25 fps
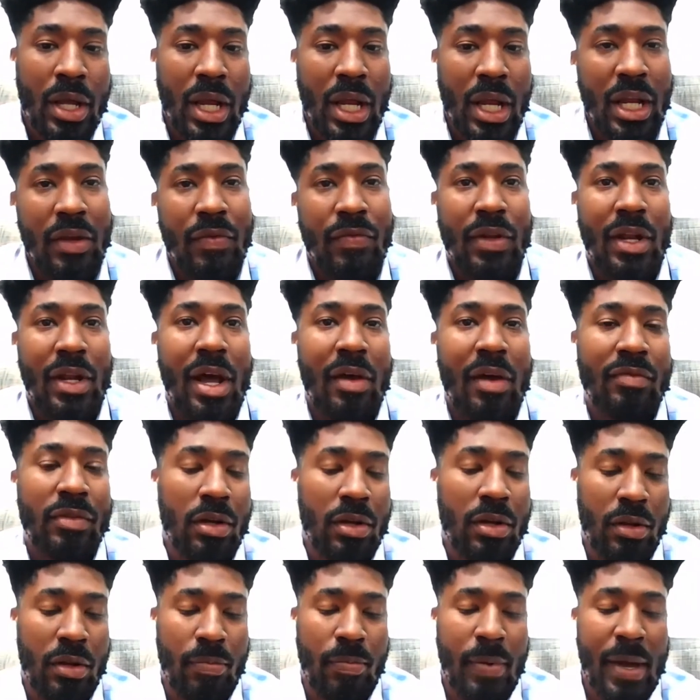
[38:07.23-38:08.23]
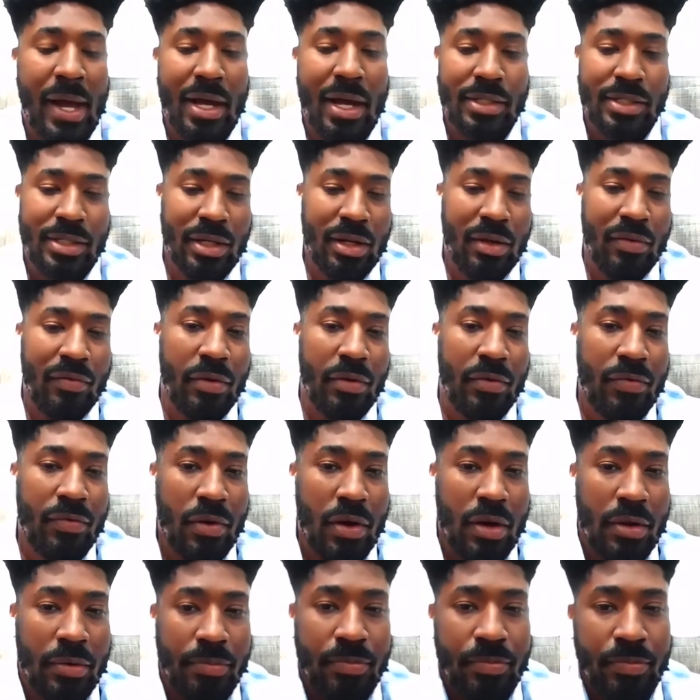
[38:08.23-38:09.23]
even after the passing of your
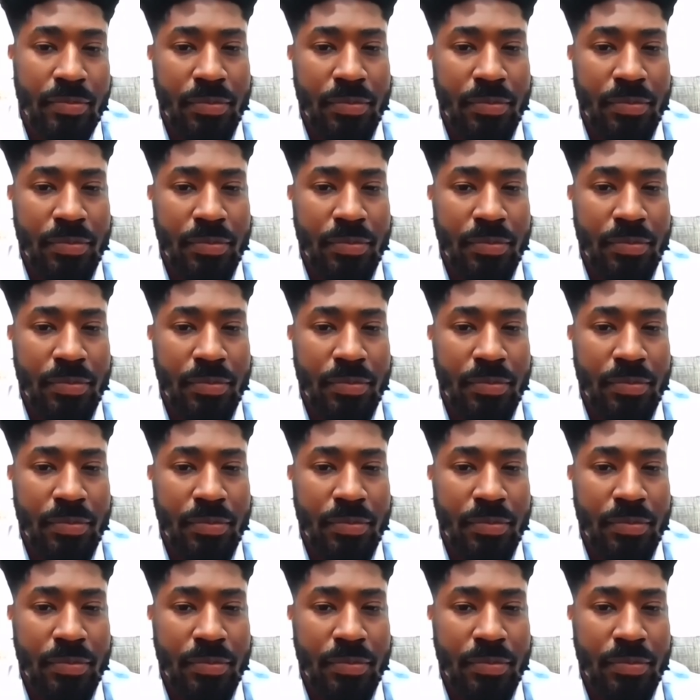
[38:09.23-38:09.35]
friend?